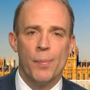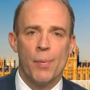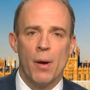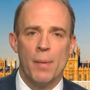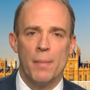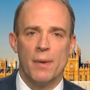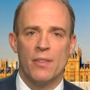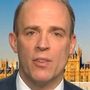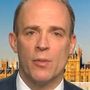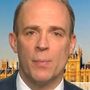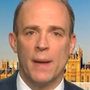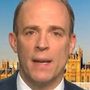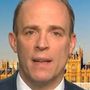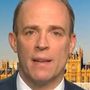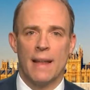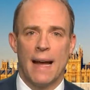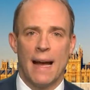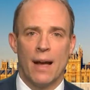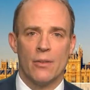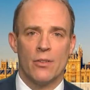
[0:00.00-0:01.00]
Prime Minister's been
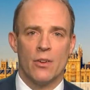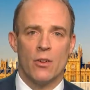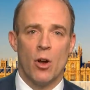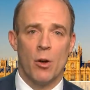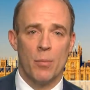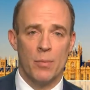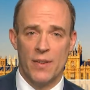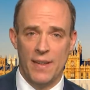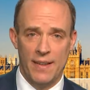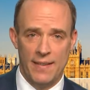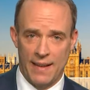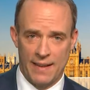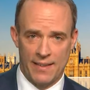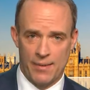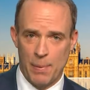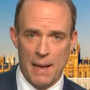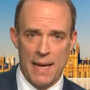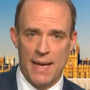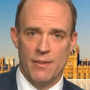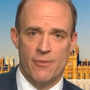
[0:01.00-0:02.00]
to the House of Commons. He's
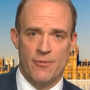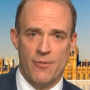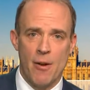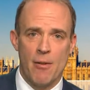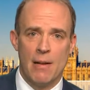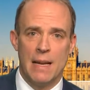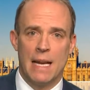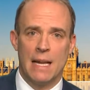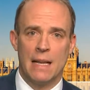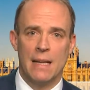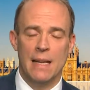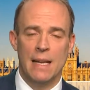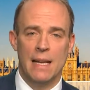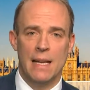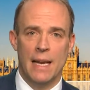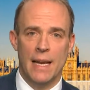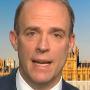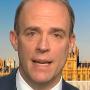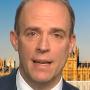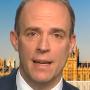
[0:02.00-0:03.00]
explained very
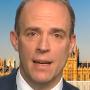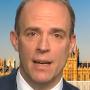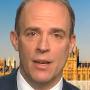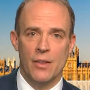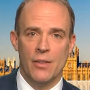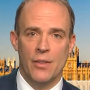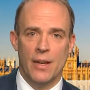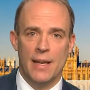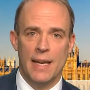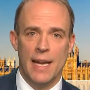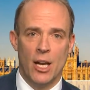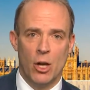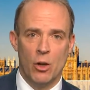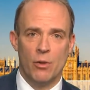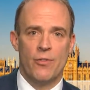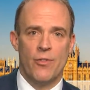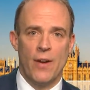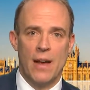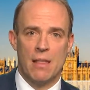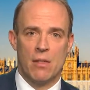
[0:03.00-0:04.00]
clearly that he, in
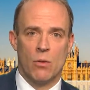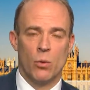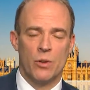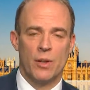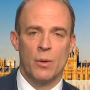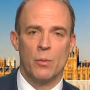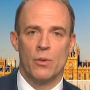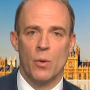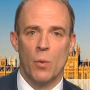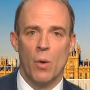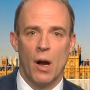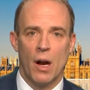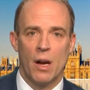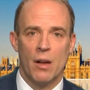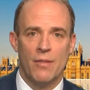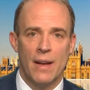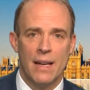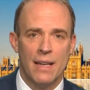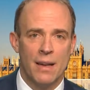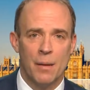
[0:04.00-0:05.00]
good faith, thought it was a work
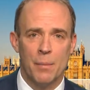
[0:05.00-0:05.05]
event.